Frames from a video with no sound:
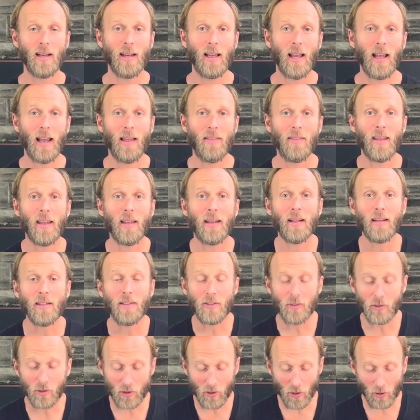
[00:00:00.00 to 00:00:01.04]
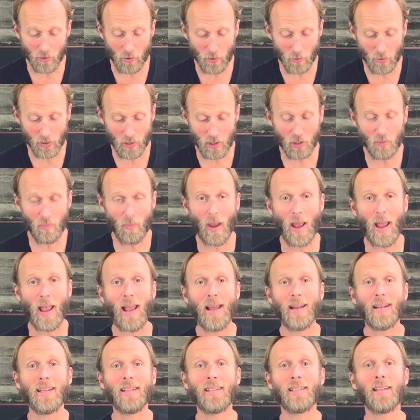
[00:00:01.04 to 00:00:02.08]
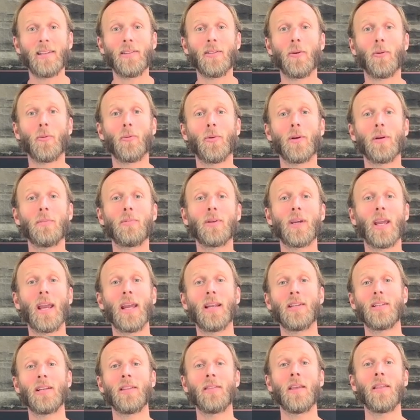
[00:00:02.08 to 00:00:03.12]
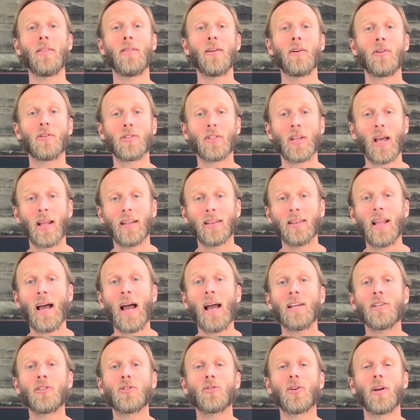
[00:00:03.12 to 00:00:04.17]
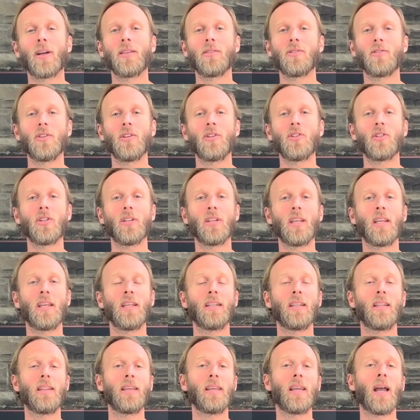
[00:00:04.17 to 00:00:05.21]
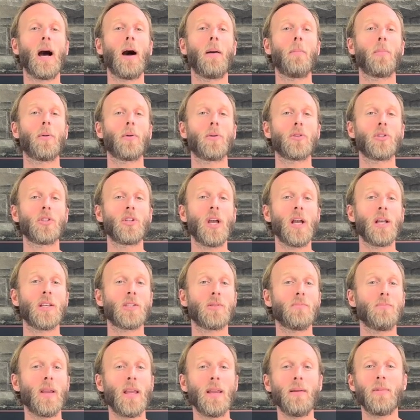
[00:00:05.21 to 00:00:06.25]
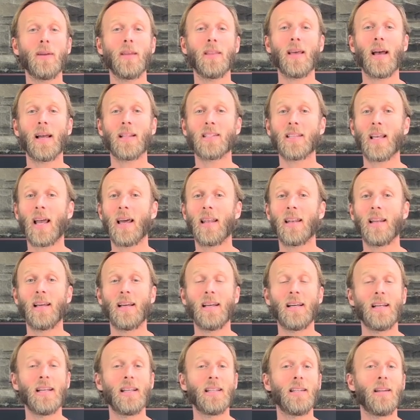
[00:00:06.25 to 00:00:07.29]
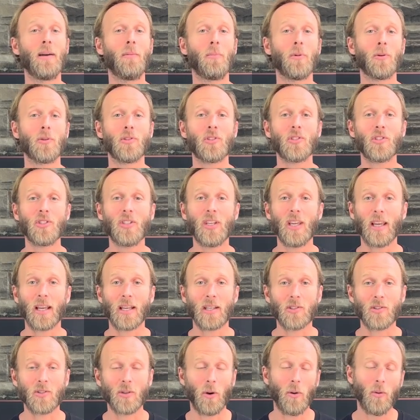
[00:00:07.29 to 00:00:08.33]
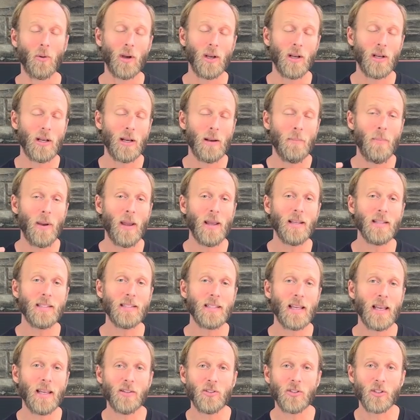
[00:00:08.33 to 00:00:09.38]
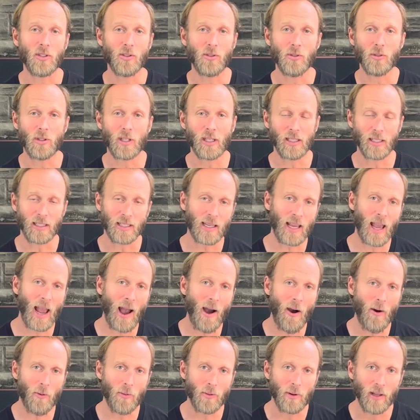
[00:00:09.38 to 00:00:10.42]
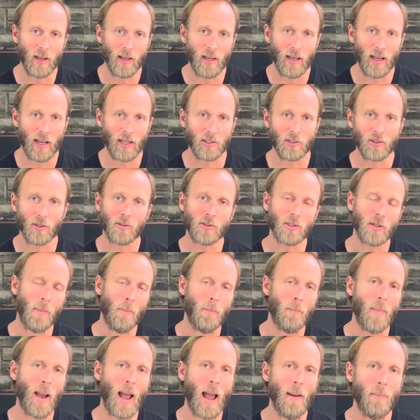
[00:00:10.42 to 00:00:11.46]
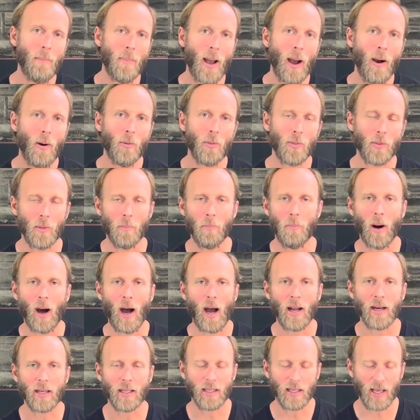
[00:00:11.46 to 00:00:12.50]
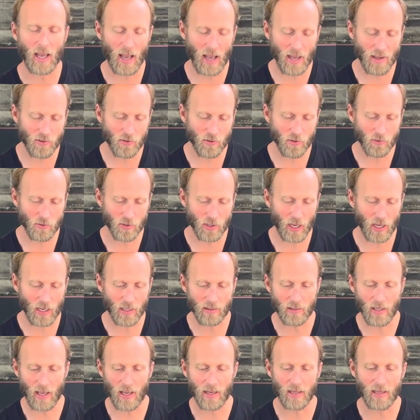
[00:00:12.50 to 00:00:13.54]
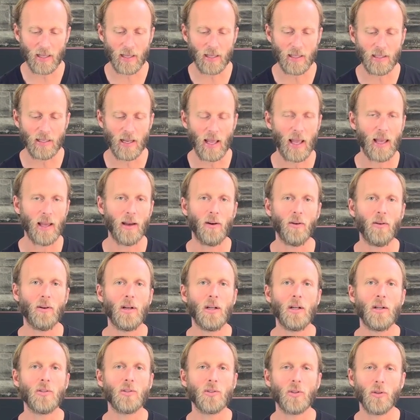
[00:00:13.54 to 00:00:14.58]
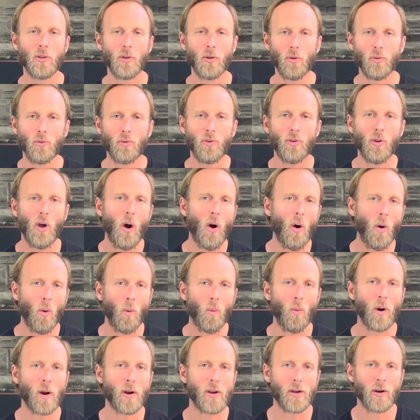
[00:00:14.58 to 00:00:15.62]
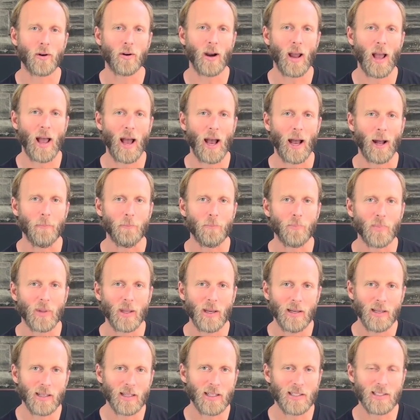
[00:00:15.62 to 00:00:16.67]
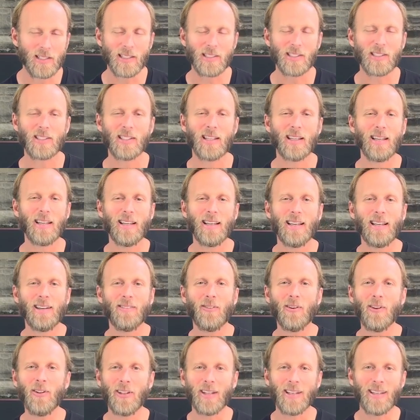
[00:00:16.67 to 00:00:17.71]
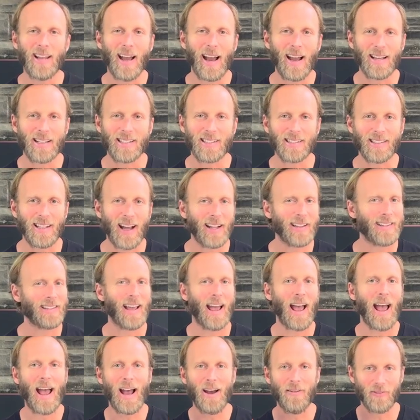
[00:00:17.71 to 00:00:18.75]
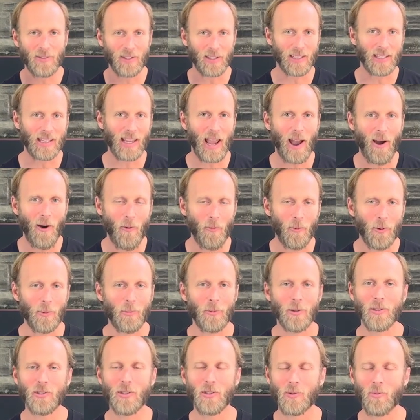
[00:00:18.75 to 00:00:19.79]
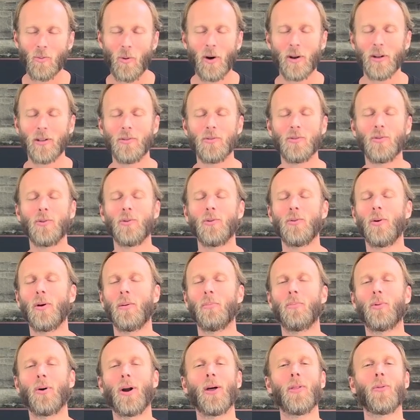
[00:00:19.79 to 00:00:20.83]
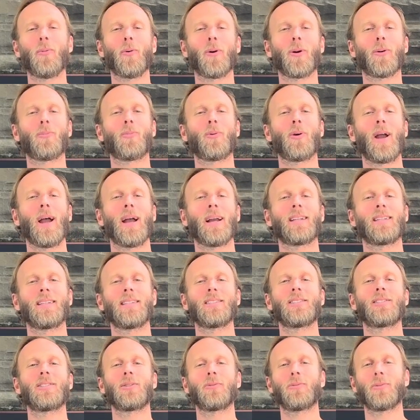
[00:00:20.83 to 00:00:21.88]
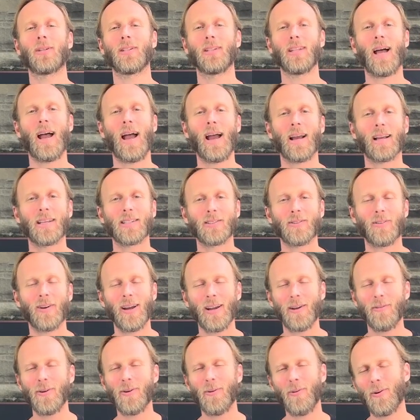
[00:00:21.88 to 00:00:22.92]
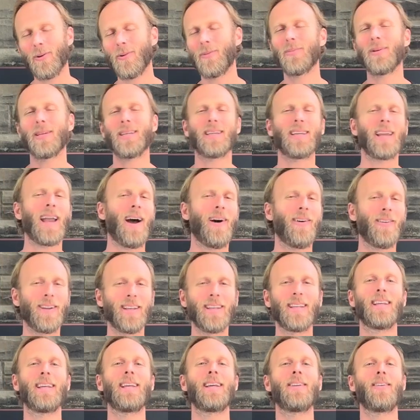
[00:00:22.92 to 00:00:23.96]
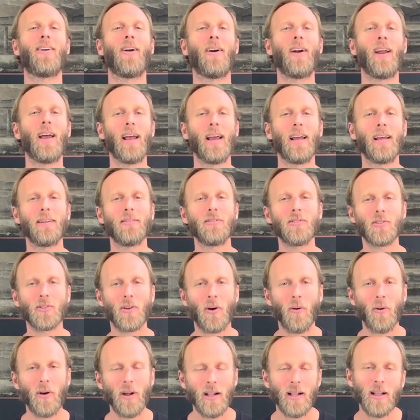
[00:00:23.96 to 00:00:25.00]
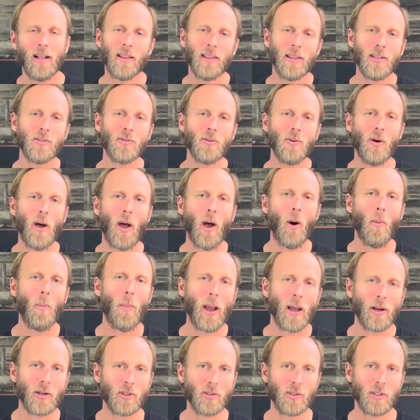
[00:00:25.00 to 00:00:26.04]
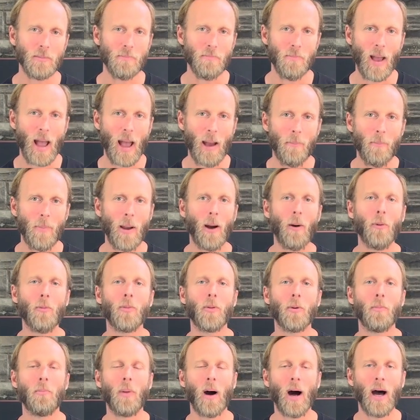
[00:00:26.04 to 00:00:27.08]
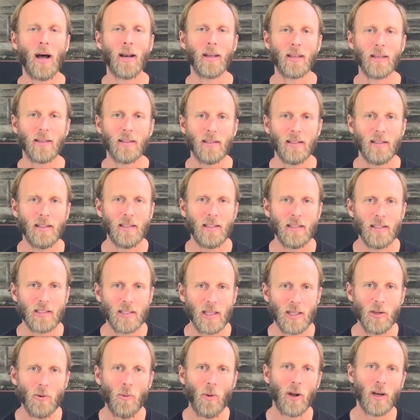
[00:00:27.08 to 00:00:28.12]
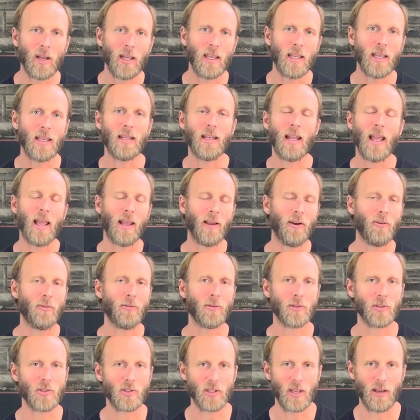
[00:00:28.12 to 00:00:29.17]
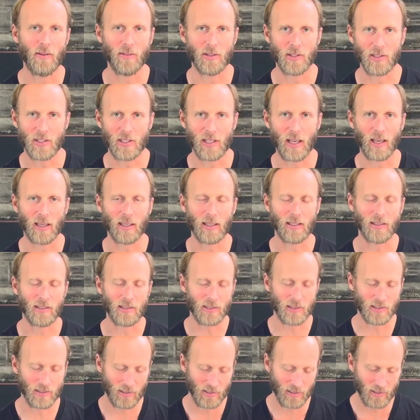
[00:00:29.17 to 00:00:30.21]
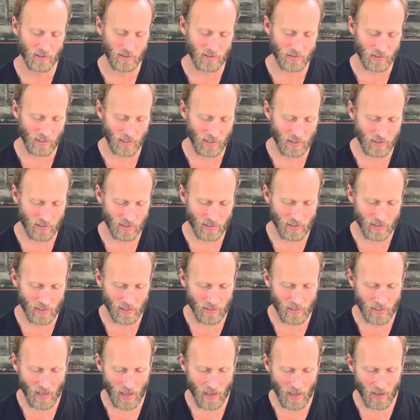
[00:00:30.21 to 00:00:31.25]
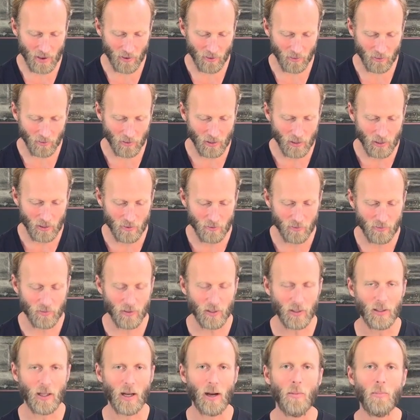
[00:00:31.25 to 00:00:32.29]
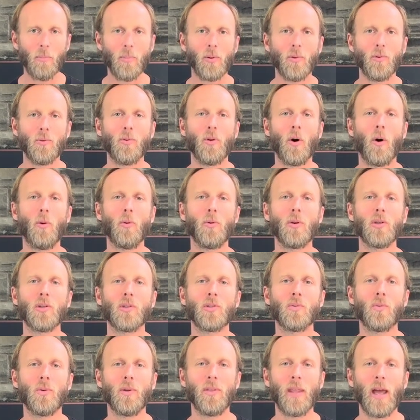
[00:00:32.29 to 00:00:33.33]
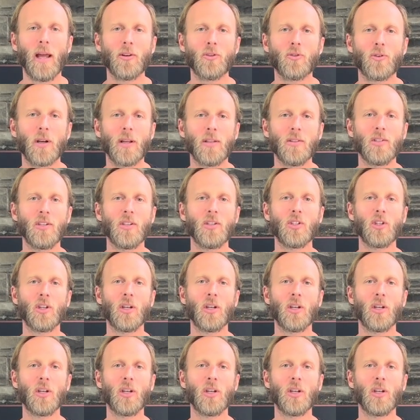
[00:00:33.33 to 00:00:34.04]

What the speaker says: And then you start to expand into the rib cage, and then there's that last transition into the upper chest. Maybe that's at number 6. So pay attention. You can count and start to map out the body as you take that inhale, so you'll know where you're at. Because it's really nice not to have to count when we just want to do a breathwork practice to relax, right? We don't want to be counting in our head. So this will help actually map out the body. So you want to inhale for 7 seconds. Take the inhale, fill up, notice when that transition